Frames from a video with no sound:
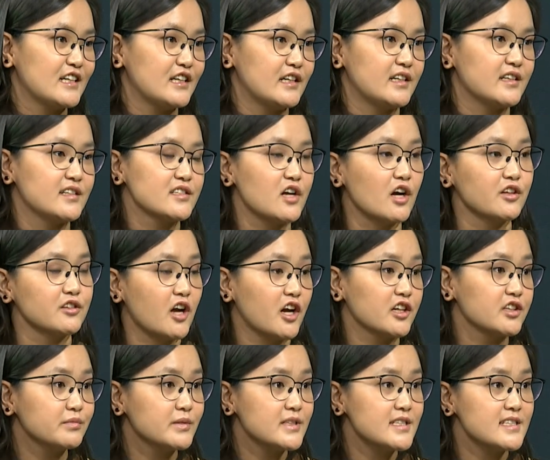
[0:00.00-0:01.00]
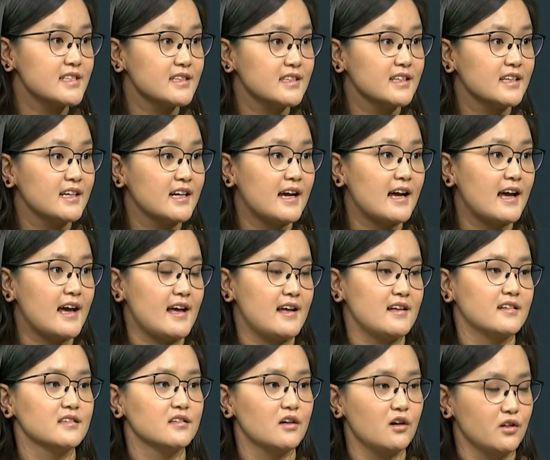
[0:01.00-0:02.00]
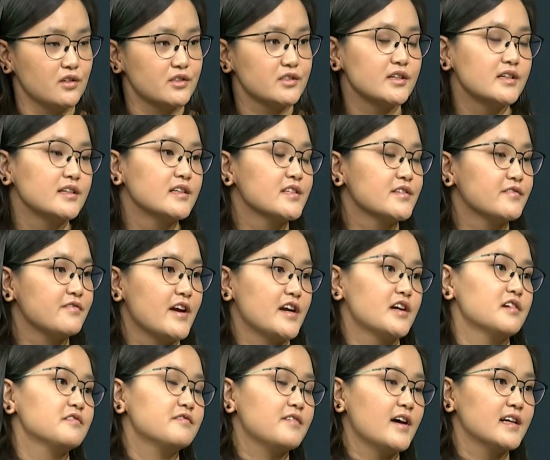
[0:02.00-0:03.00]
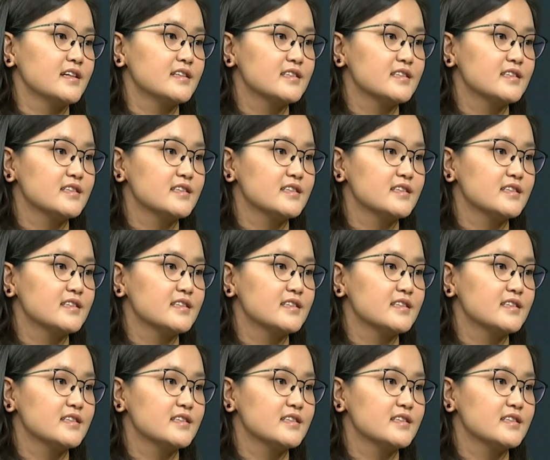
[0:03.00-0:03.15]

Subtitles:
It is anonymous, and also it is verified.